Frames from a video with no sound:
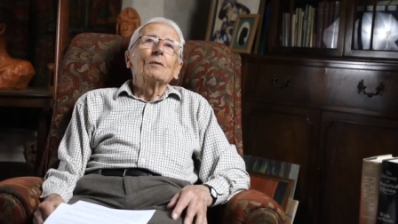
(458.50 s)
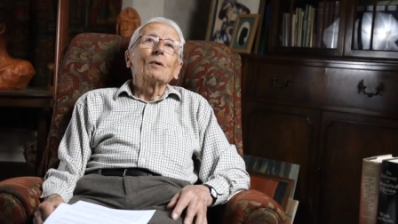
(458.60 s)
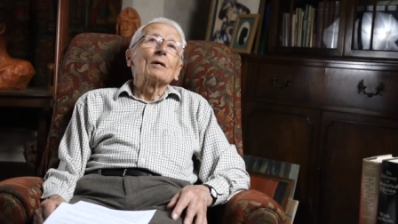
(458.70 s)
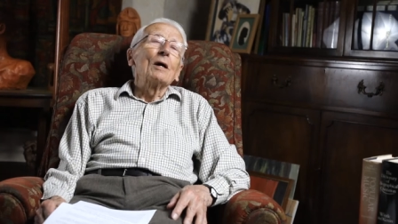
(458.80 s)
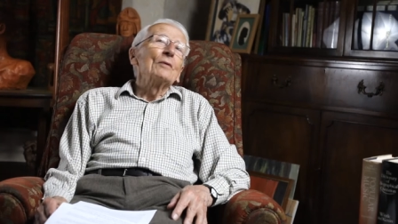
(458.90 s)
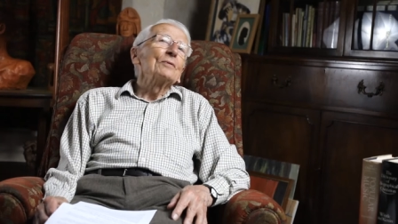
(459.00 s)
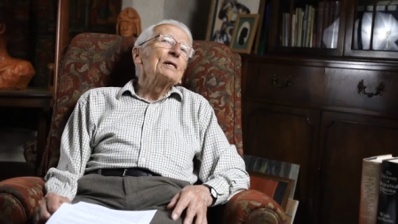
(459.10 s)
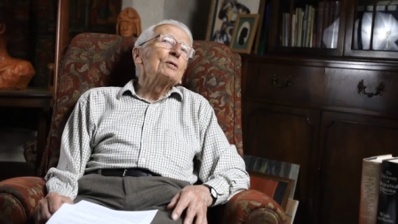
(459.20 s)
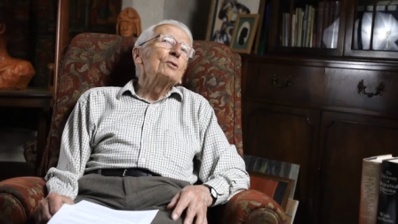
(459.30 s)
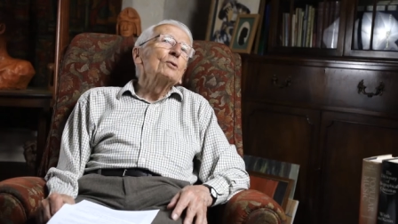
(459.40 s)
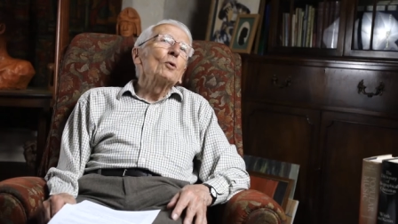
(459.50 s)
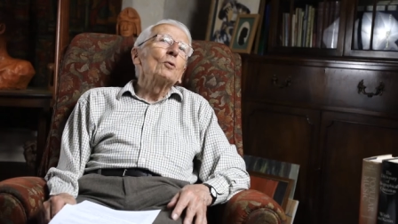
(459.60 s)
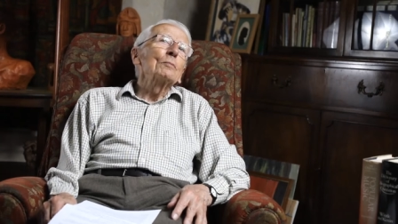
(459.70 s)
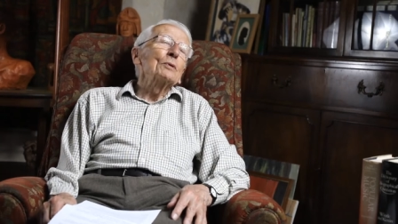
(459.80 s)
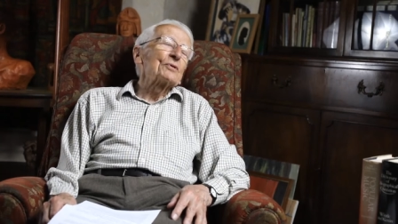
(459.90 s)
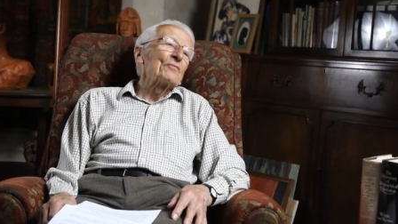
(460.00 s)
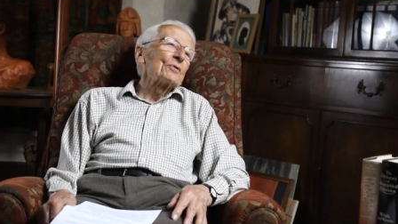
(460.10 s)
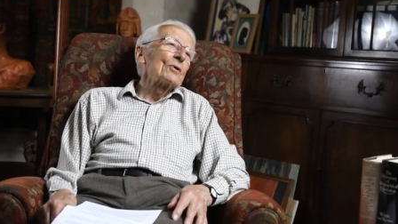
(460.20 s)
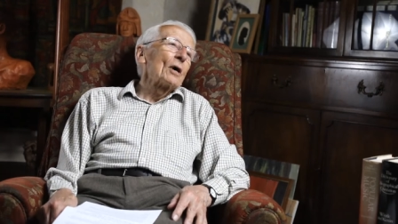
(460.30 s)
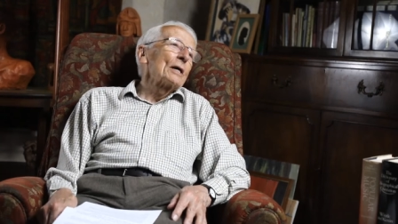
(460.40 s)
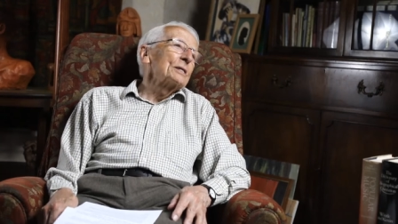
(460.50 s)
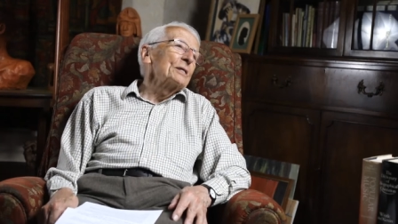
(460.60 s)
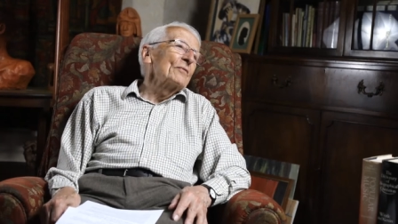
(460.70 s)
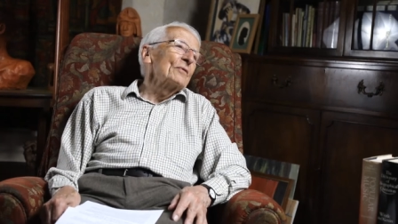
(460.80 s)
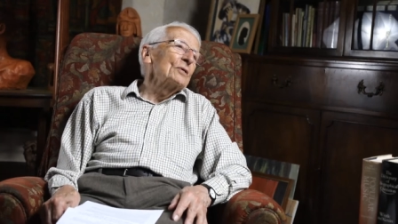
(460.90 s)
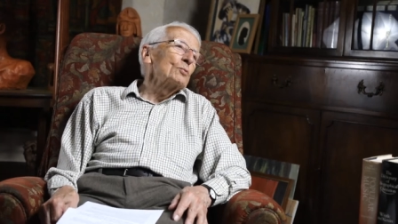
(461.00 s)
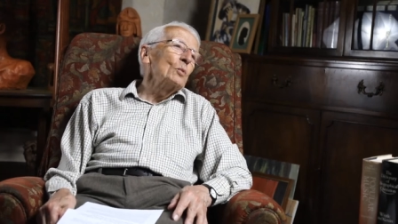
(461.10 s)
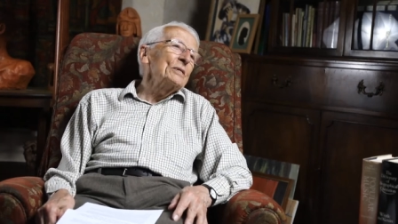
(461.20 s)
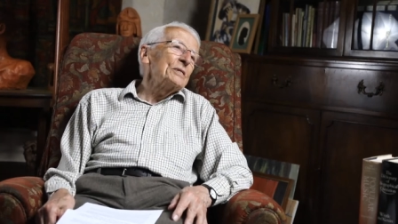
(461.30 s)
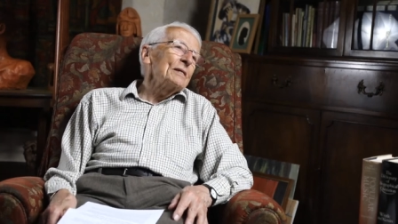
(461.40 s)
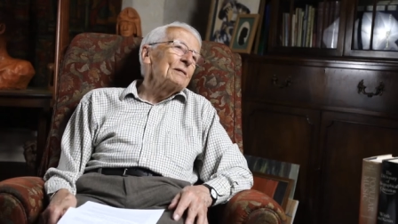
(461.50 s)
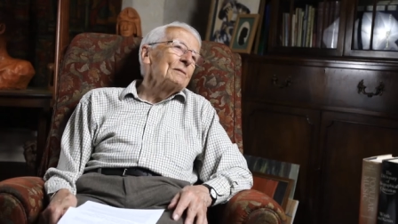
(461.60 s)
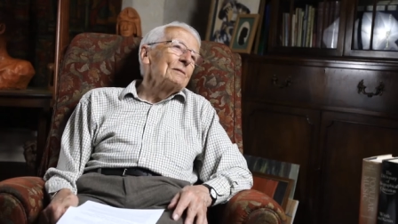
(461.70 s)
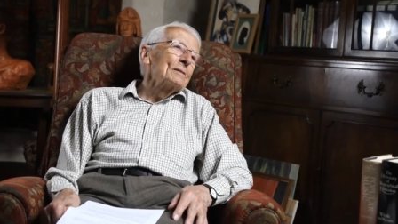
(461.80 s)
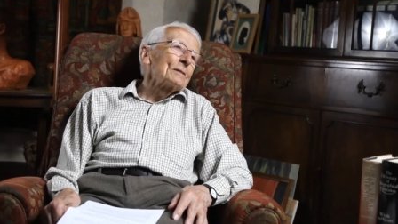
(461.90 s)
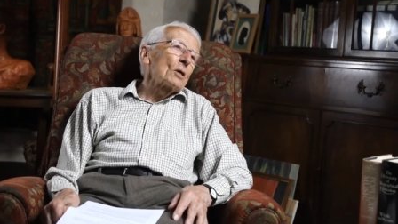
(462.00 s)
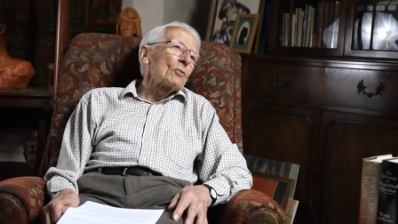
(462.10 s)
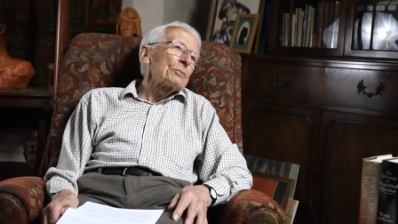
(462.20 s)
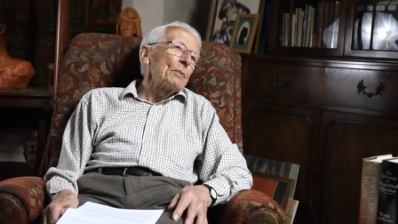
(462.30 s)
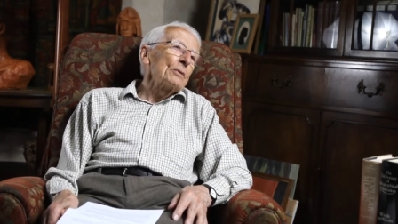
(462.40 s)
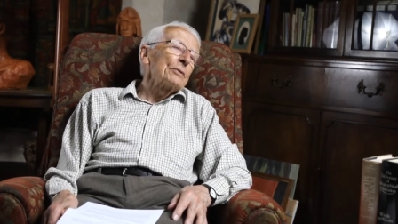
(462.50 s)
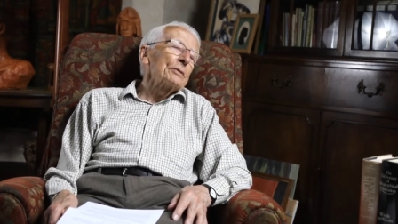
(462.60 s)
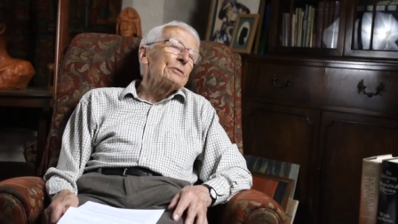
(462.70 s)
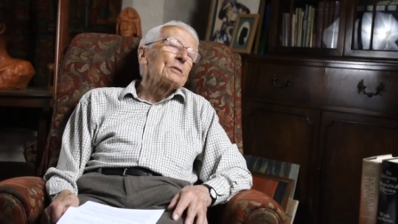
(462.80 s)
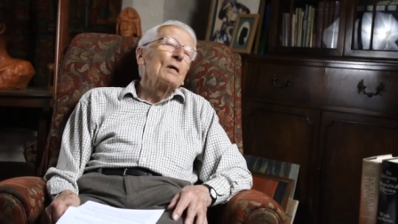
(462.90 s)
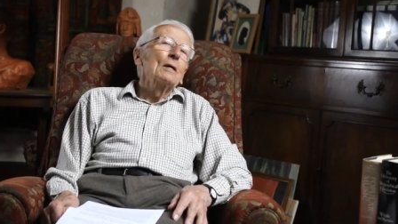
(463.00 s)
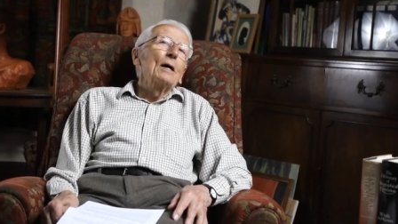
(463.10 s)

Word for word: well, the enormous variety of his witty correspondence.